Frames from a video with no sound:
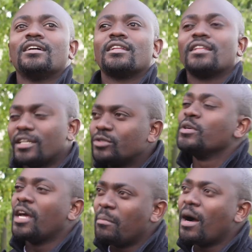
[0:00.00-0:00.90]
that
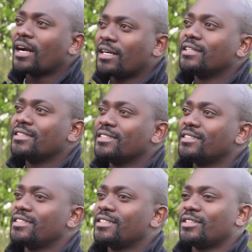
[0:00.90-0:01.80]
we are back.
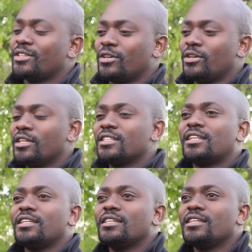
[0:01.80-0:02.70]

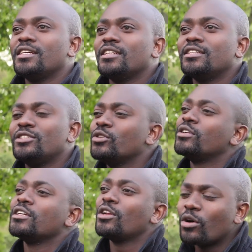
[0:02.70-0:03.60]
Honestly,
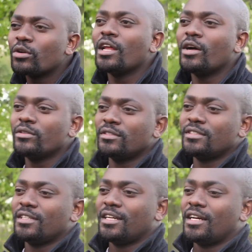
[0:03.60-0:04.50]
during lockdown,
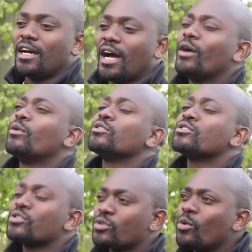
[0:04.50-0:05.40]
I was
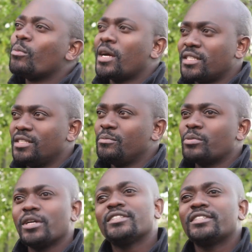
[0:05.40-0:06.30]
so much
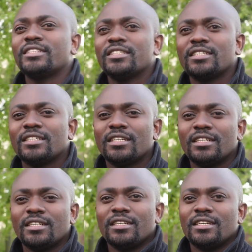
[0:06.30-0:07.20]
depressed.
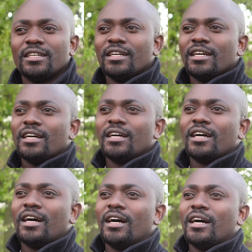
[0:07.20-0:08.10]

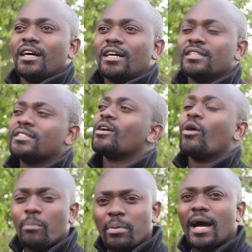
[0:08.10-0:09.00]
And
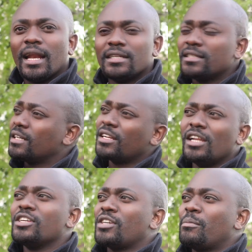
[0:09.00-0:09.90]
Opal
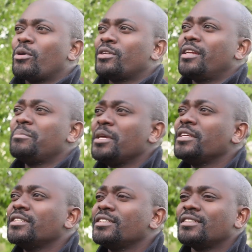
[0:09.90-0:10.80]
really supported me.
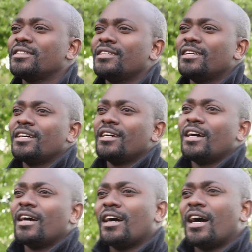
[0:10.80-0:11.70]

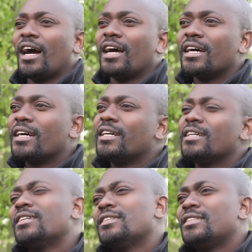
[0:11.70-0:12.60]
I
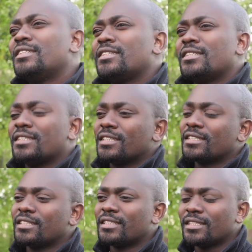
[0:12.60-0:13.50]
had
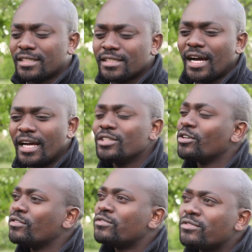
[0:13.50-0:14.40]
kind
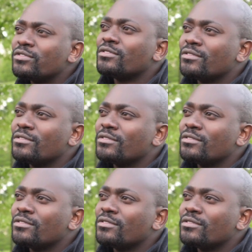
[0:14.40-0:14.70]
of,